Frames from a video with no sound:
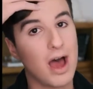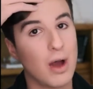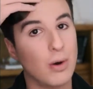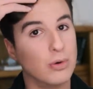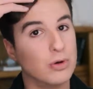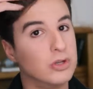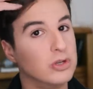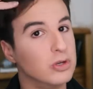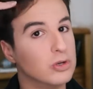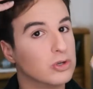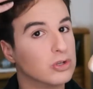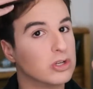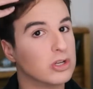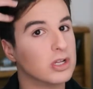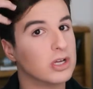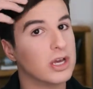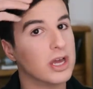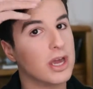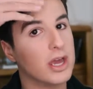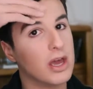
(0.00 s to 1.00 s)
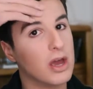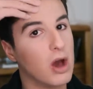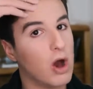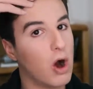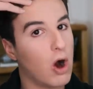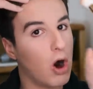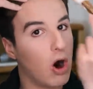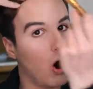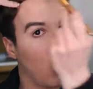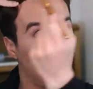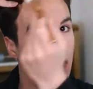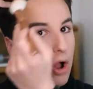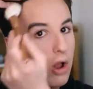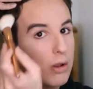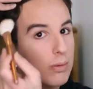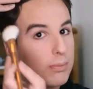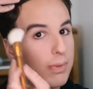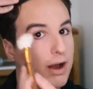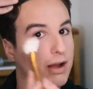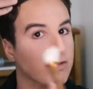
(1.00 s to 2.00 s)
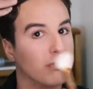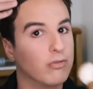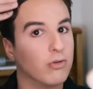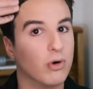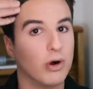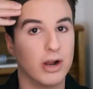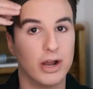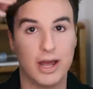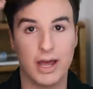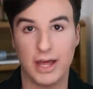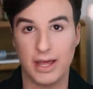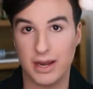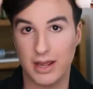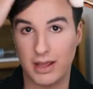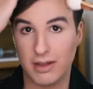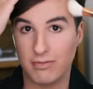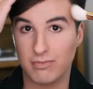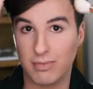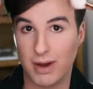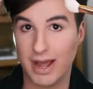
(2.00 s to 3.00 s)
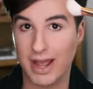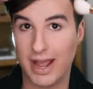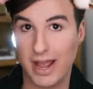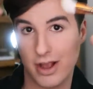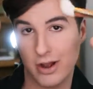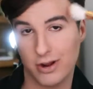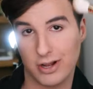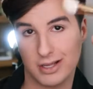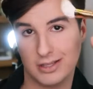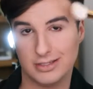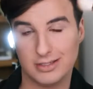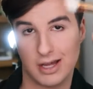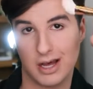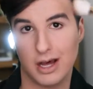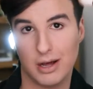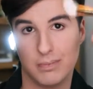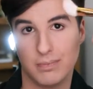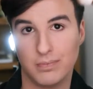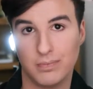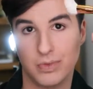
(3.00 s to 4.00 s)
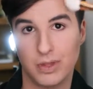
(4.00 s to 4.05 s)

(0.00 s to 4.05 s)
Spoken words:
I would usually hit all my forehead if my hair is up.